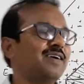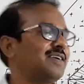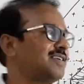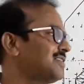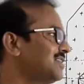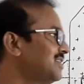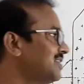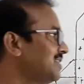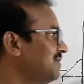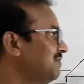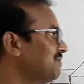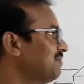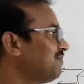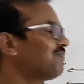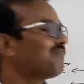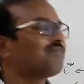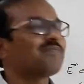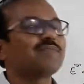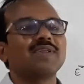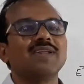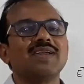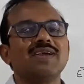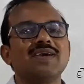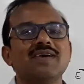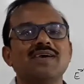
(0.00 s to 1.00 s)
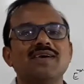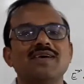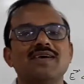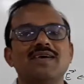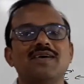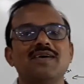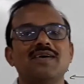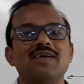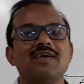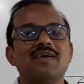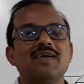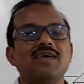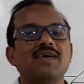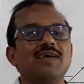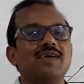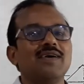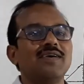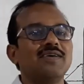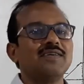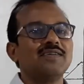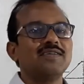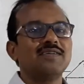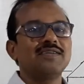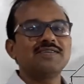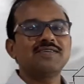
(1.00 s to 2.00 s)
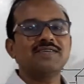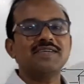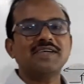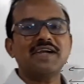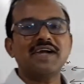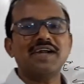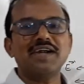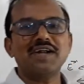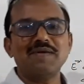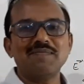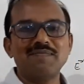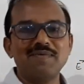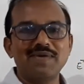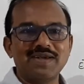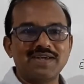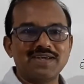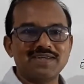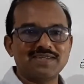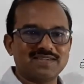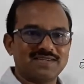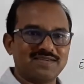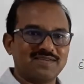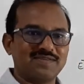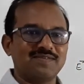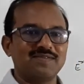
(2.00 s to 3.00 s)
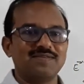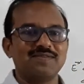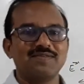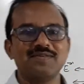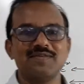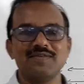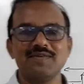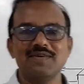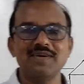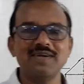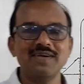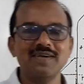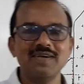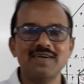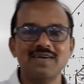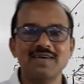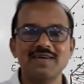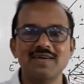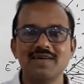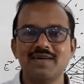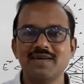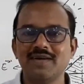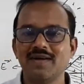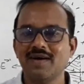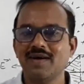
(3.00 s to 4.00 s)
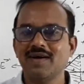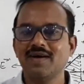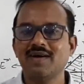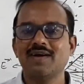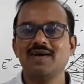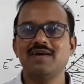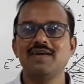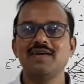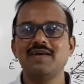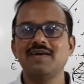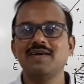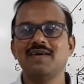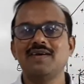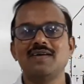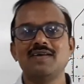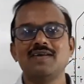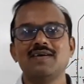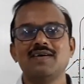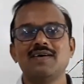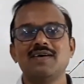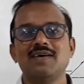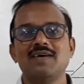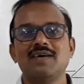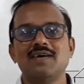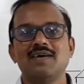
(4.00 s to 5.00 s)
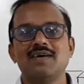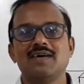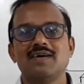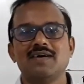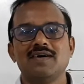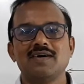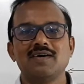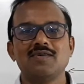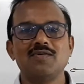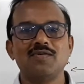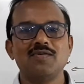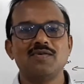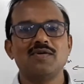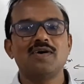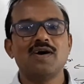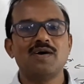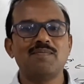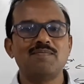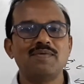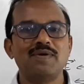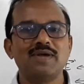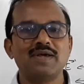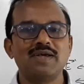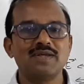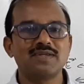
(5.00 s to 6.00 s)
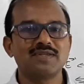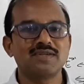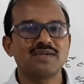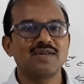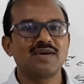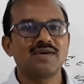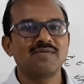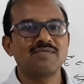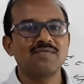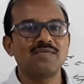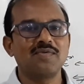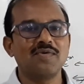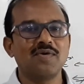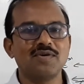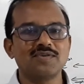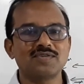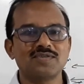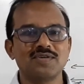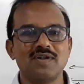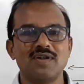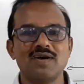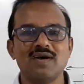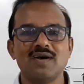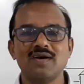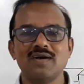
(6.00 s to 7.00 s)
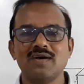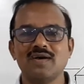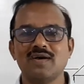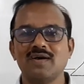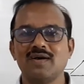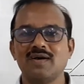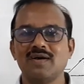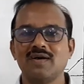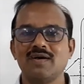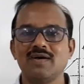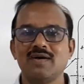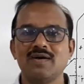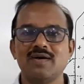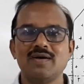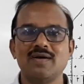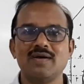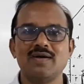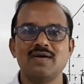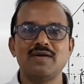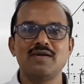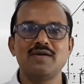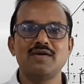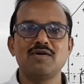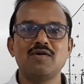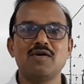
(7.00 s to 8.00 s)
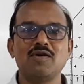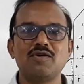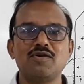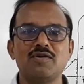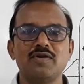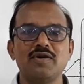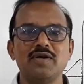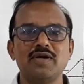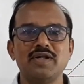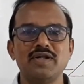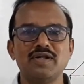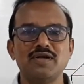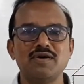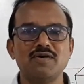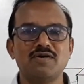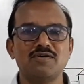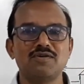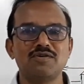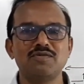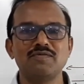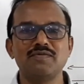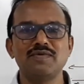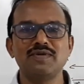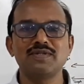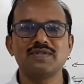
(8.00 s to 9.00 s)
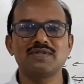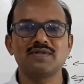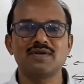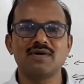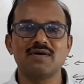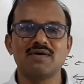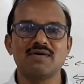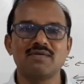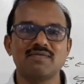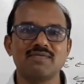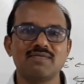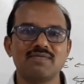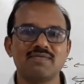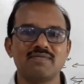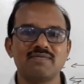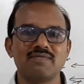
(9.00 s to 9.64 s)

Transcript: us see the second application. Okay, here application of Gauss law in continuance of